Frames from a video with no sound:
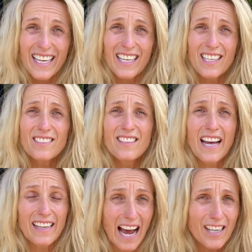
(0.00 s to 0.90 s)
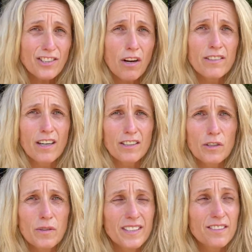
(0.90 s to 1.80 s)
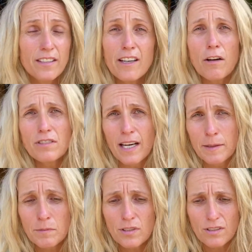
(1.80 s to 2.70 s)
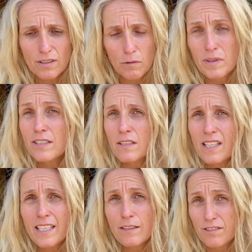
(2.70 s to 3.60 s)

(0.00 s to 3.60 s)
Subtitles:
is that I saw an article in the Tico Times recently,